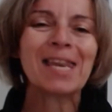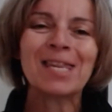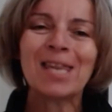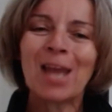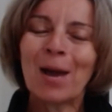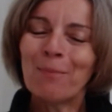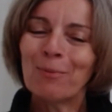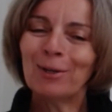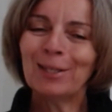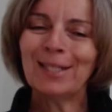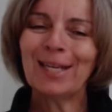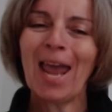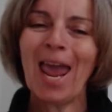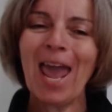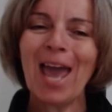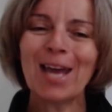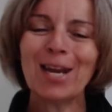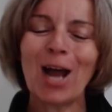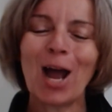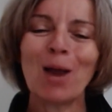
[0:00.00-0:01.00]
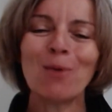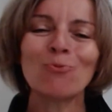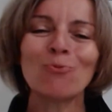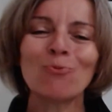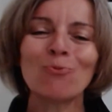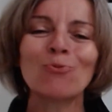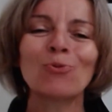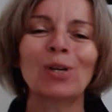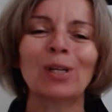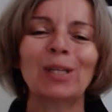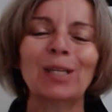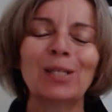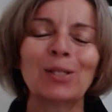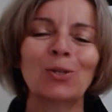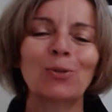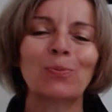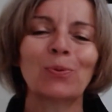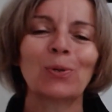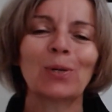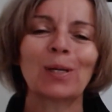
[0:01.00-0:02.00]
Number 10, I'm really
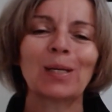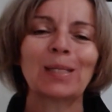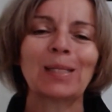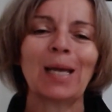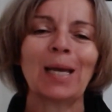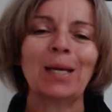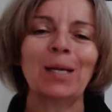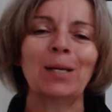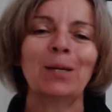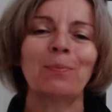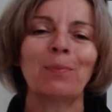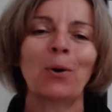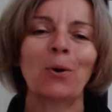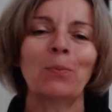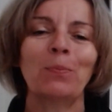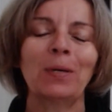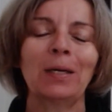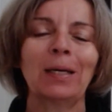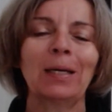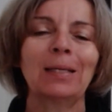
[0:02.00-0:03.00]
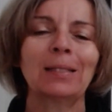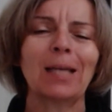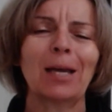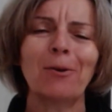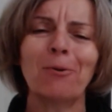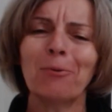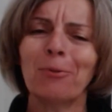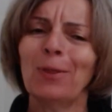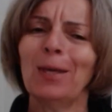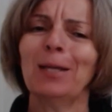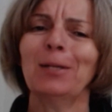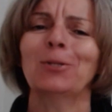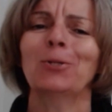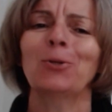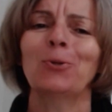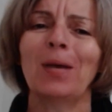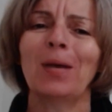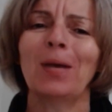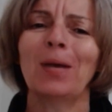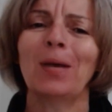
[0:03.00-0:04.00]
super excited about because I don't think
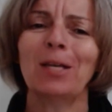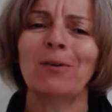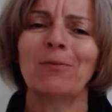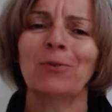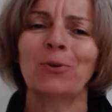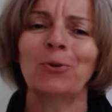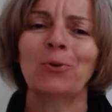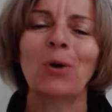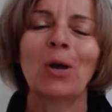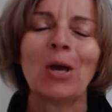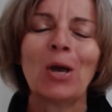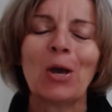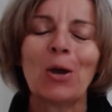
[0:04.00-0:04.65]
too many of you